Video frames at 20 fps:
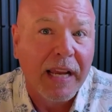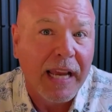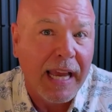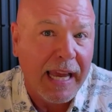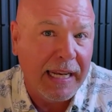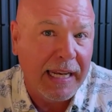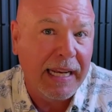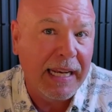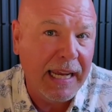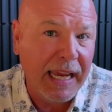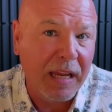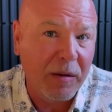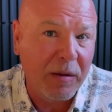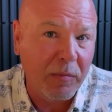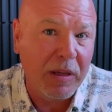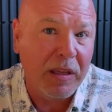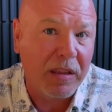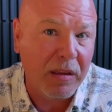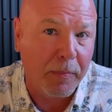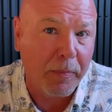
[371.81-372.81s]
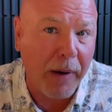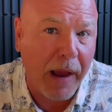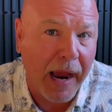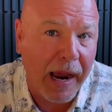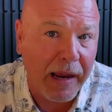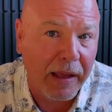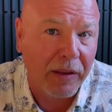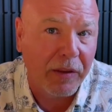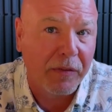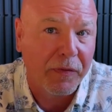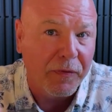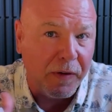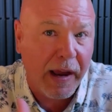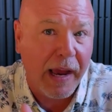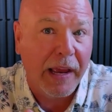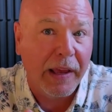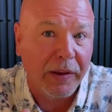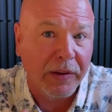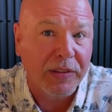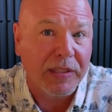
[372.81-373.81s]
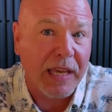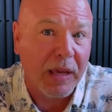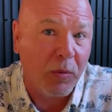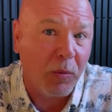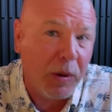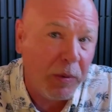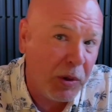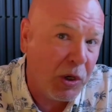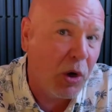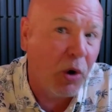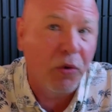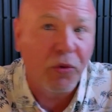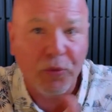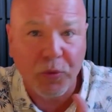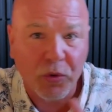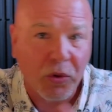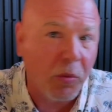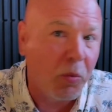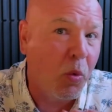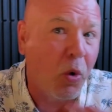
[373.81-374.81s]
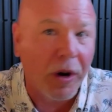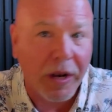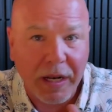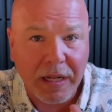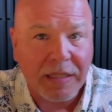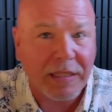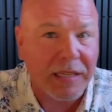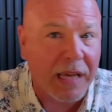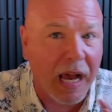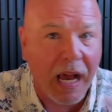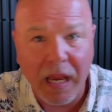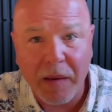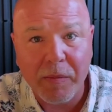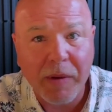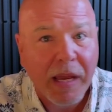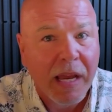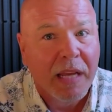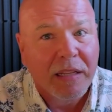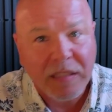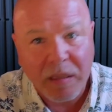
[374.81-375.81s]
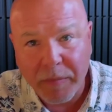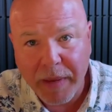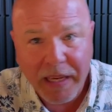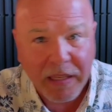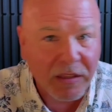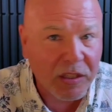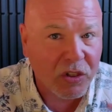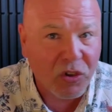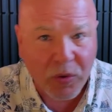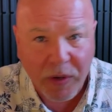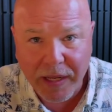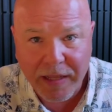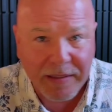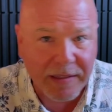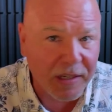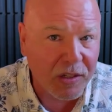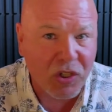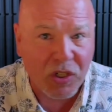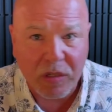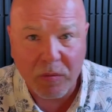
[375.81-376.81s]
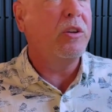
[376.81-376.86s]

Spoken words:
and he'd hand me the pile of files and we would go through them one at a time to make the transition.